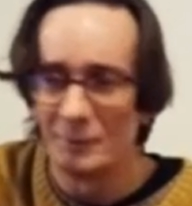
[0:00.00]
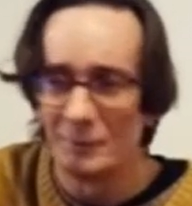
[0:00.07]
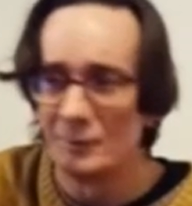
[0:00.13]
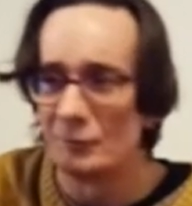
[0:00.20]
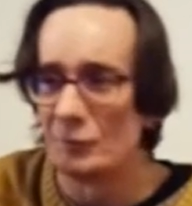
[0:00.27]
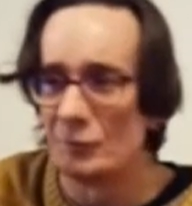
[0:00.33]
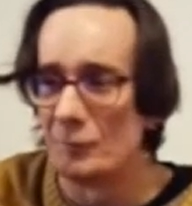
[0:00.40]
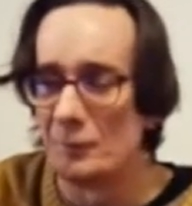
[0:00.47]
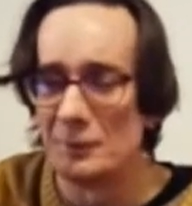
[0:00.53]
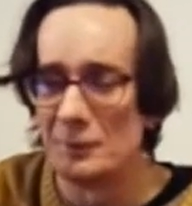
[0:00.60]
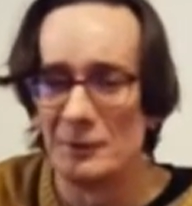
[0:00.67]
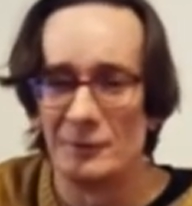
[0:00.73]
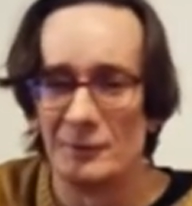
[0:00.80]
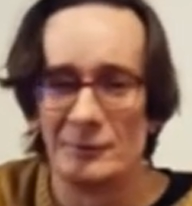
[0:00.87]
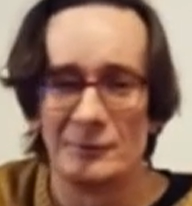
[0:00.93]
from The
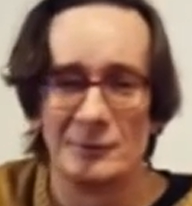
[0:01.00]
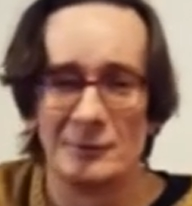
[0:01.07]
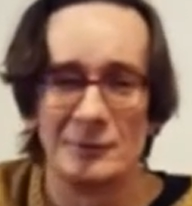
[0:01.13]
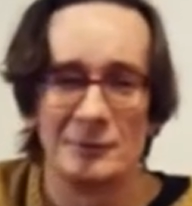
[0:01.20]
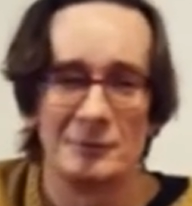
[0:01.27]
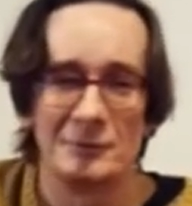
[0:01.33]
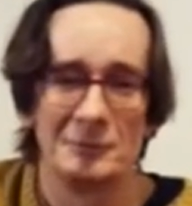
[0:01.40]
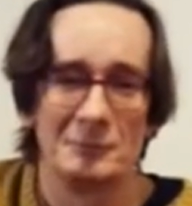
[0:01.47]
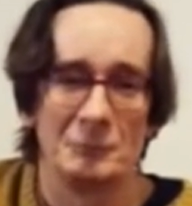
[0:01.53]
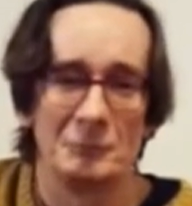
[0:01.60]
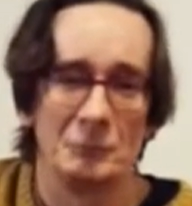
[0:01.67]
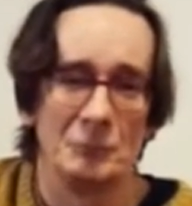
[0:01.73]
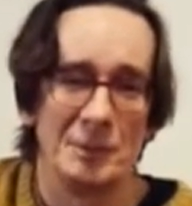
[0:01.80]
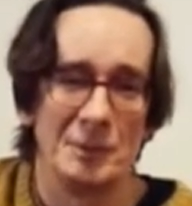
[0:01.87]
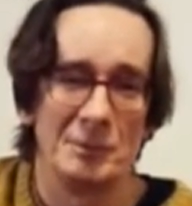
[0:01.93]
Police, and he's
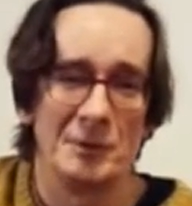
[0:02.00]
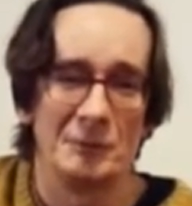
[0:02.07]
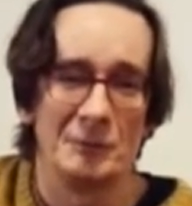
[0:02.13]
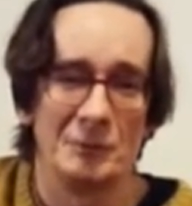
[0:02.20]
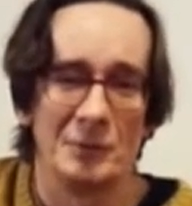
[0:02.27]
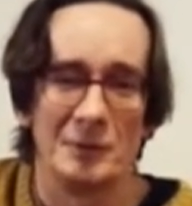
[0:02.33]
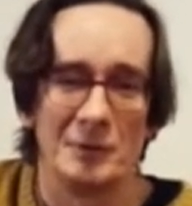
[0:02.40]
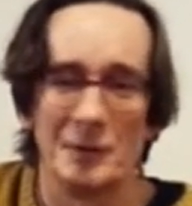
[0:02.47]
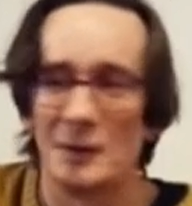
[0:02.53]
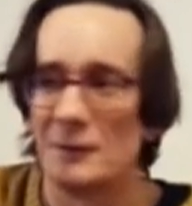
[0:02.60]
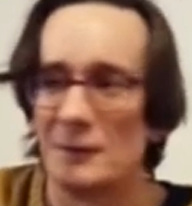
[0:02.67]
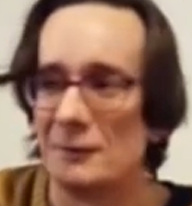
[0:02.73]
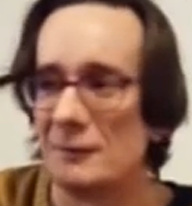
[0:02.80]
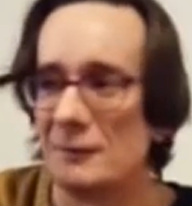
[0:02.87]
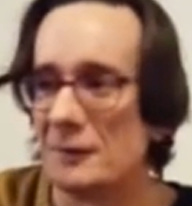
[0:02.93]
maybe one of
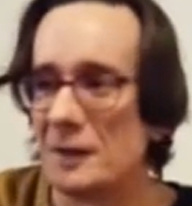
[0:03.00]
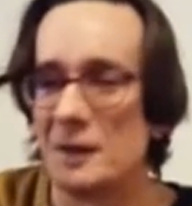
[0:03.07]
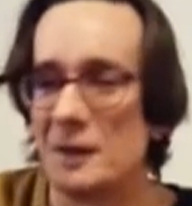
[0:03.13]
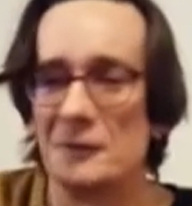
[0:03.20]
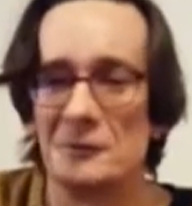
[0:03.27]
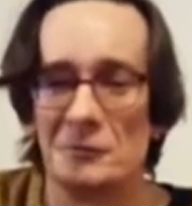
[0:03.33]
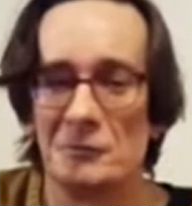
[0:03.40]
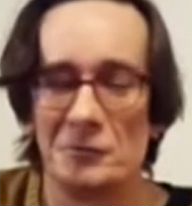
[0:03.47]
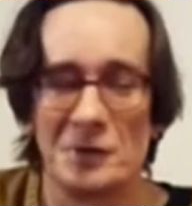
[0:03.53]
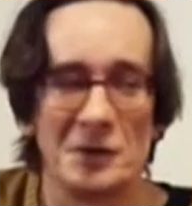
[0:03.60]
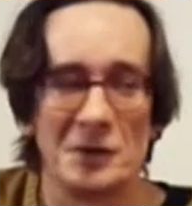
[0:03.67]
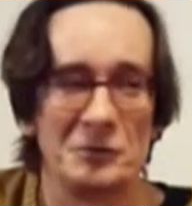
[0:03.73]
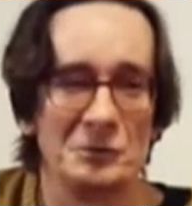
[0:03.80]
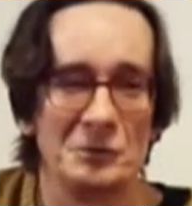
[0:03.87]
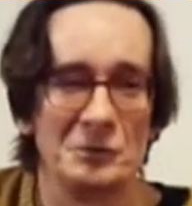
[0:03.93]
the kings of
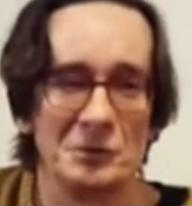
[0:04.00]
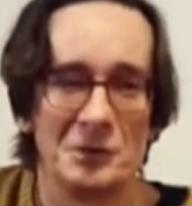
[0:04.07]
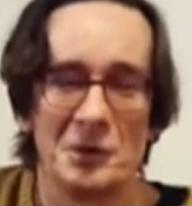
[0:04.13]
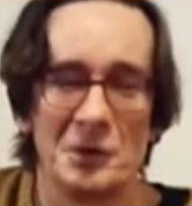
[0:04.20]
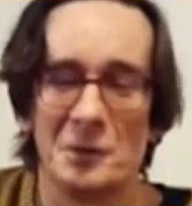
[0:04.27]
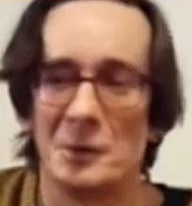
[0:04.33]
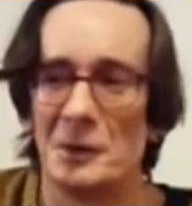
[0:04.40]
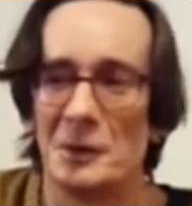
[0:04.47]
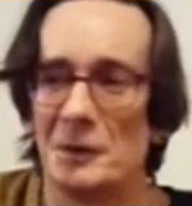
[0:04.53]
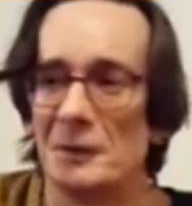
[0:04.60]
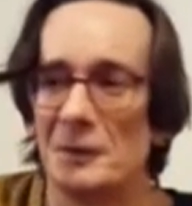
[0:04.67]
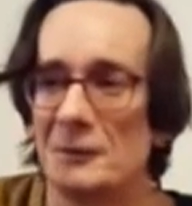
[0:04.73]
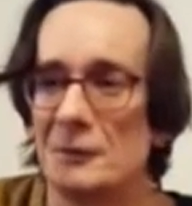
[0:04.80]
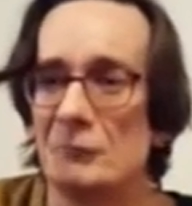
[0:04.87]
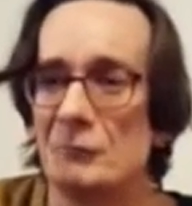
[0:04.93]
textural guitar
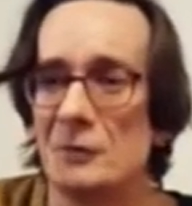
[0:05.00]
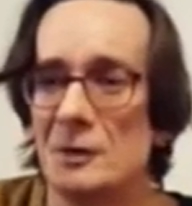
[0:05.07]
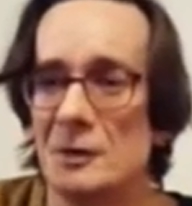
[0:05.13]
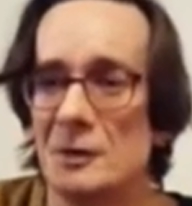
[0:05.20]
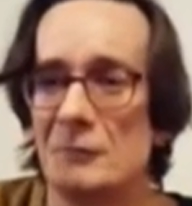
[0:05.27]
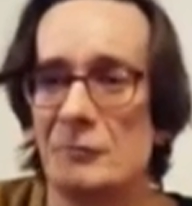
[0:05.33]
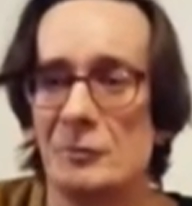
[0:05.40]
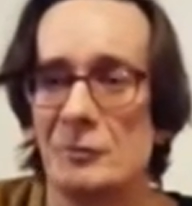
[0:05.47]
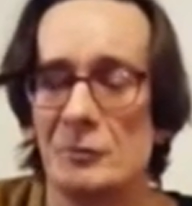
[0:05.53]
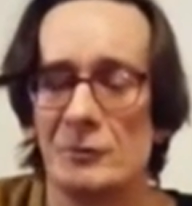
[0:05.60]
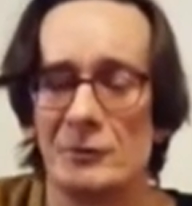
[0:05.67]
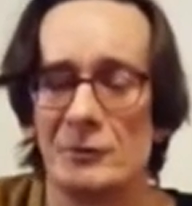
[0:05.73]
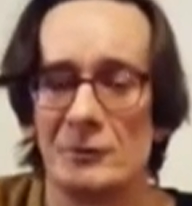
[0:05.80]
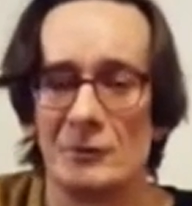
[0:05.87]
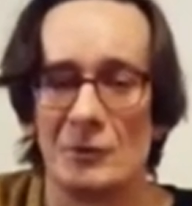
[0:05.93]
playing, and he
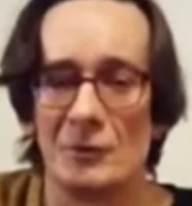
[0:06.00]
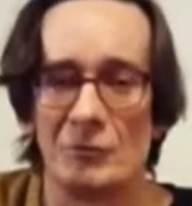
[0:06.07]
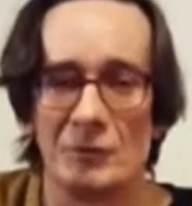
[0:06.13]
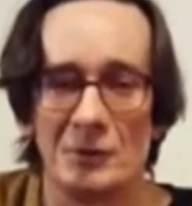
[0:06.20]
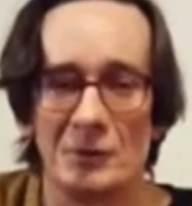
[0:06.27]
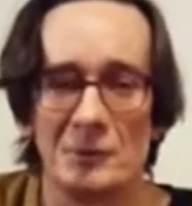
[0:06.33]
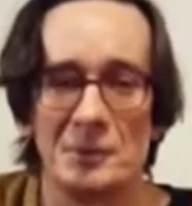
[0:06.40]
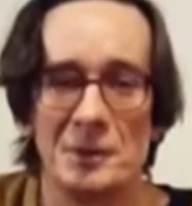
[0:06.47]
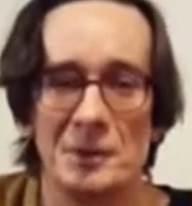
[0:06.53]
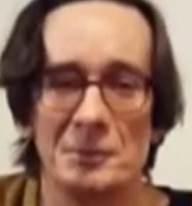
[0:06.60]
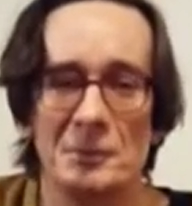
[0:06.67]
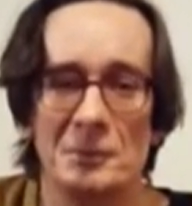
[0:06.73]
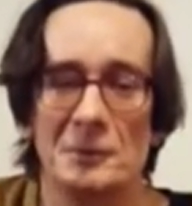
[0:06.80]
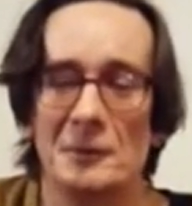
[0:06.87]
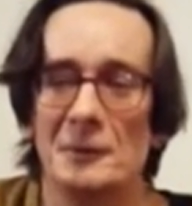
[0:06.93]
influenced an awful lot of
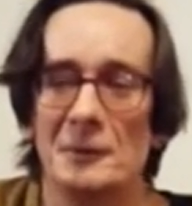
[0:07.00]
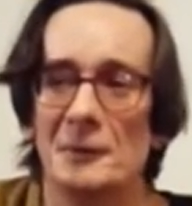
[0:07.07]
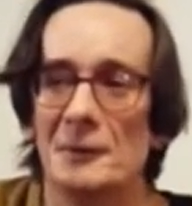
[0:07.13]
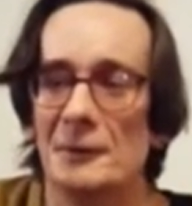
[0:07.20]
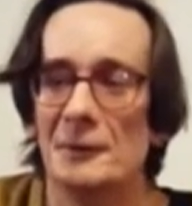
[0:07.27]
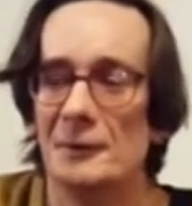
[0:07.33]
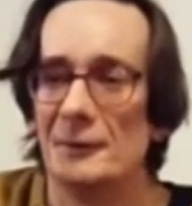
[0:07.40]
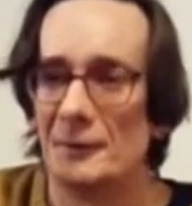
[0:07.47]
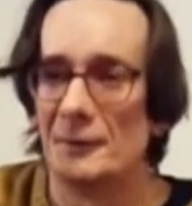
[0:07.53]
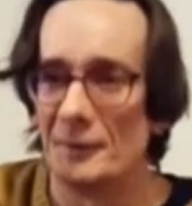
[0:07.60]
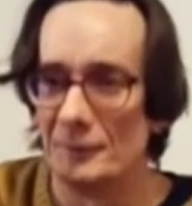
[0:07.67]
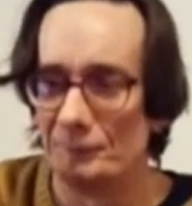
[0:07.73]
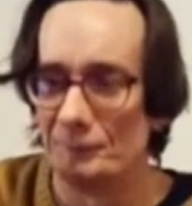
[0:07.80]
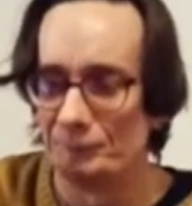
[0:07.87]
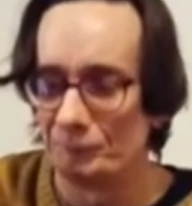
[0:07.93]
people.
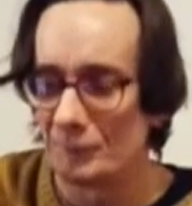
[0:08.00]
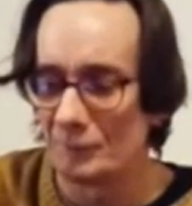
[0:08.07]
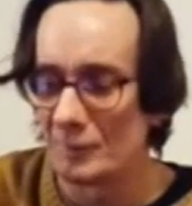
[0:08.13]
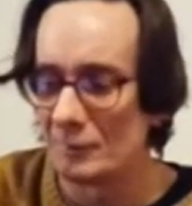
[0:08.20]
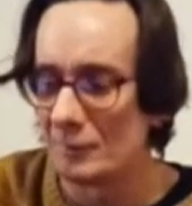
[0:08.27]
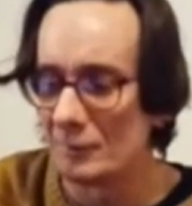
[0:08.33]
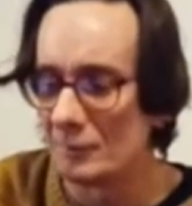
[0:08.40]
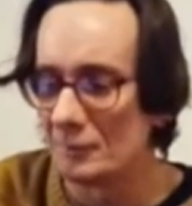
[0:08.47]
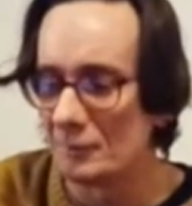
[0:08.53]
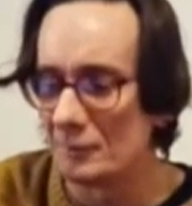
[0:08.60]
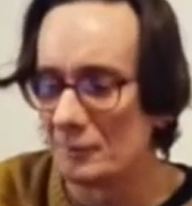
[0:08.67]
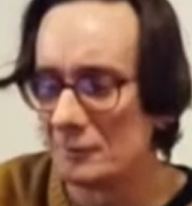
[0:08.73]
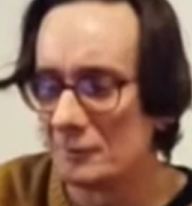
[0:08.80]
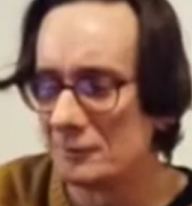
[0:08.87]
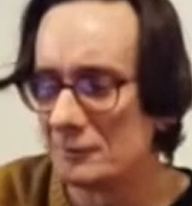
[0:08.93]
And I
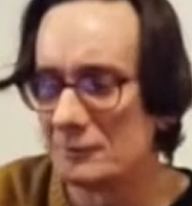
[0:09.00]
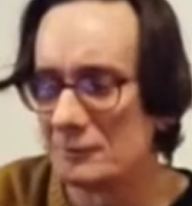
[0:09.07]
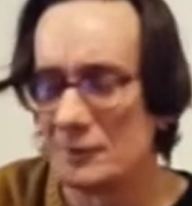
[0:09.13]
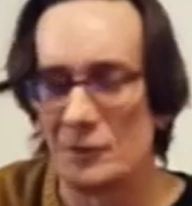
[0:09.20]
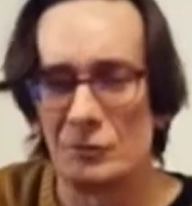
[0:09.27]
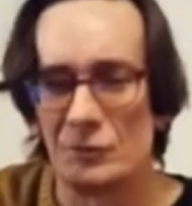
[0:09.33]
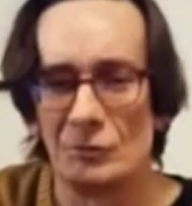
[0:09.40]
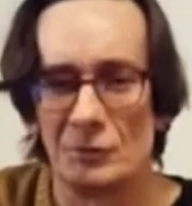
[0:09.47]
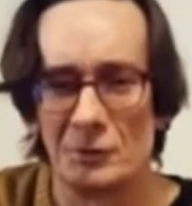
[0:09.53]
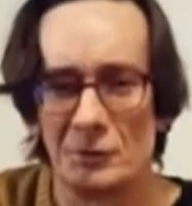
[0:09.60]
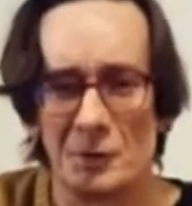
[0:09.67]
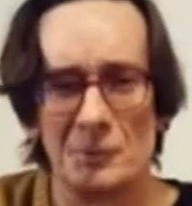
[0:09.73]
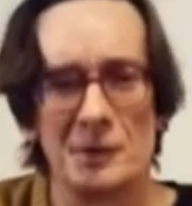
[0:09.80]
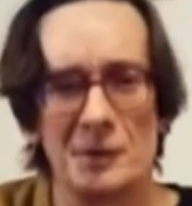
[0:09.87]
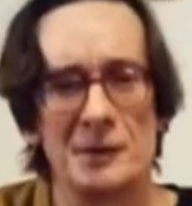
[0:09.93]
think textural
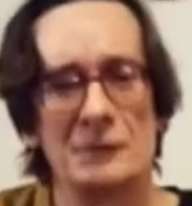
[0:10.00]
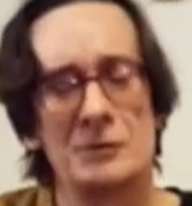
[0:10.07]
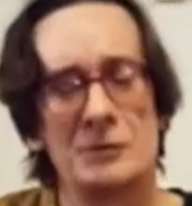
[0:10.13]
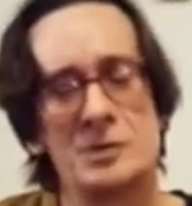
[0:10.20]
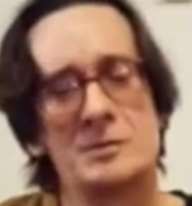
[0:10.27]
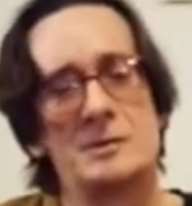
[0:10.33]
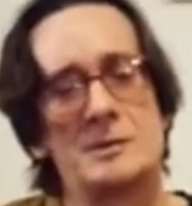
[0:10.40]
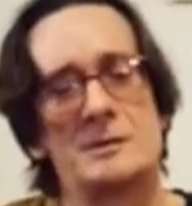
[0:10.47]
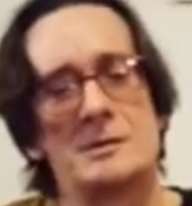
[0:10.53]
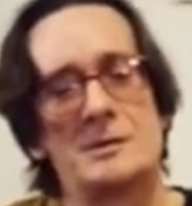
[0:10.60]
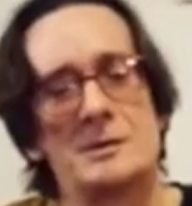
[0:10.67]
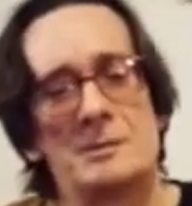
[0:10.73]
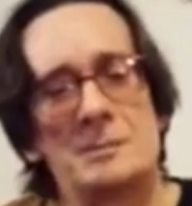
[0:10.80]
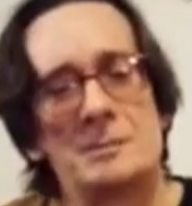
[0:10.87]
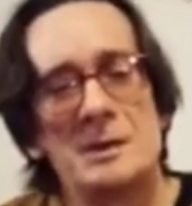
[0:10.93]
guitar playing reached its
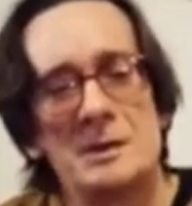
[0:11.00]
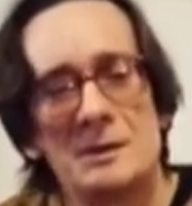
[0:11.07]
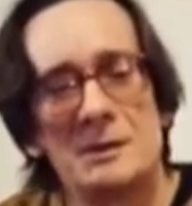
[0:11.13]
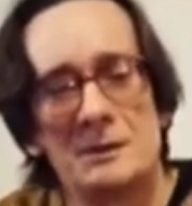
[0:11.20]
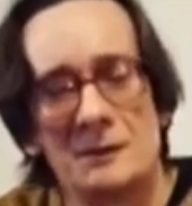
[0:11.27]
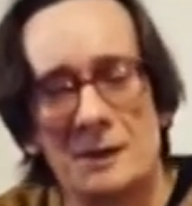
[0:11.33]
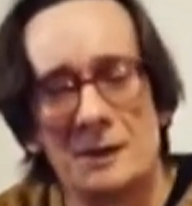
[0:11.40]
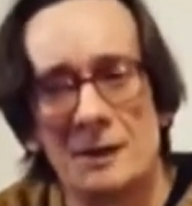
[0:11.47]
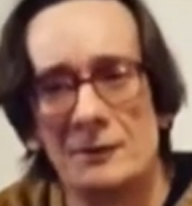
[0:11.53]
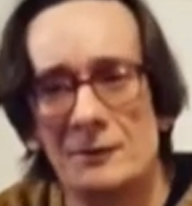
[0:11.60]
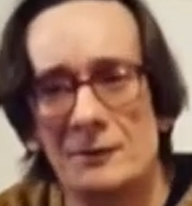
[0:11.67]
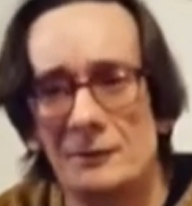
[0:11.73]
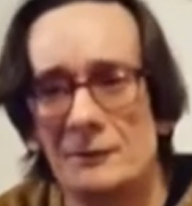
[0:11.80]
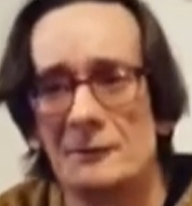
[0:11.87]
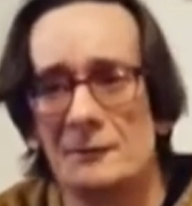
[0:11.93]
kind of peak in the
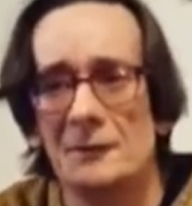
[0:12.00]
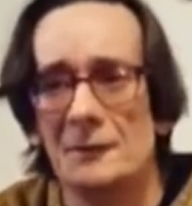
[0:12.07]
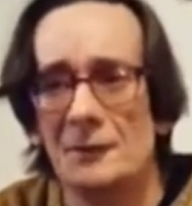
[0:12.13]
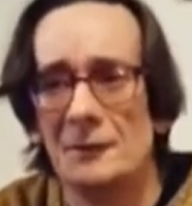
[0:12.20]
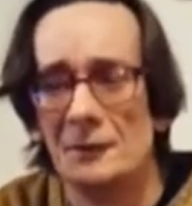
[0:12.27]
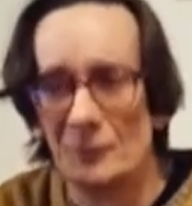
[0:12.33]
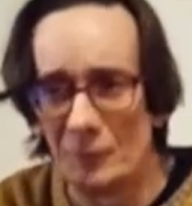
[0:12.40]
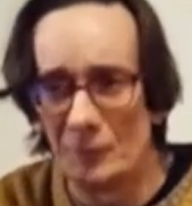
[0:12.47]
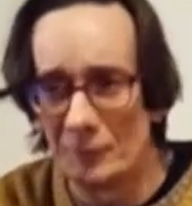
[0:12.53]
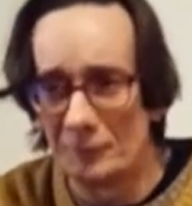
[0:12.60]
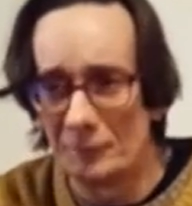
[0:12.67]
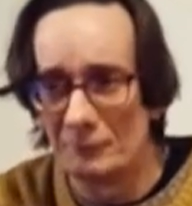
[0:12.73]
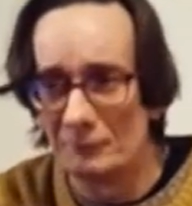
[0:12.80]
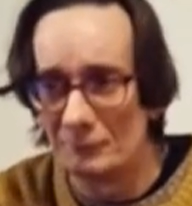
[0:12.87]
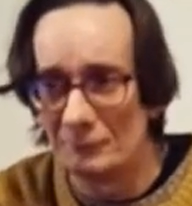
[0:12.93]
80s
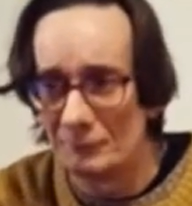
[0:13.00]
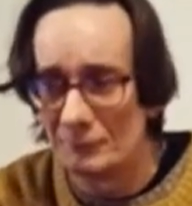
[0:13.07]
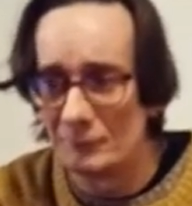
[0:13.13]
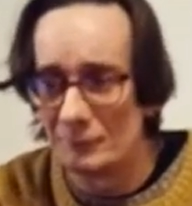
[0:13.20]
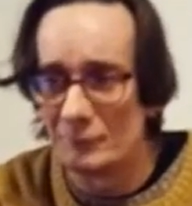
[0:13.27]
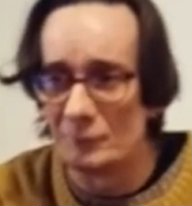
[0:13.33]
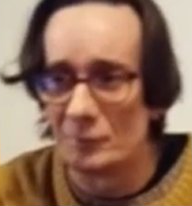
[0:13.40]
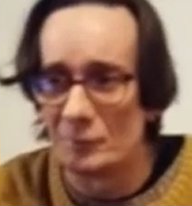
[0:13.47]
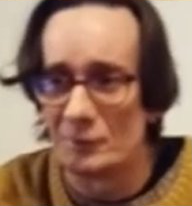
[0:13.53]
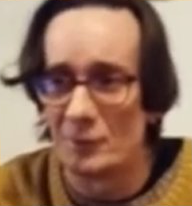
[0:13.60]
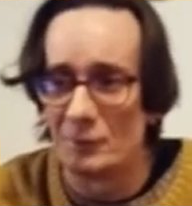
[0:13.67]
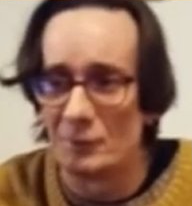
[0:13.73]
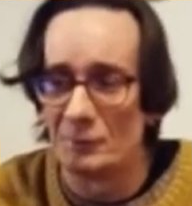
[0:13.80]
when some guitar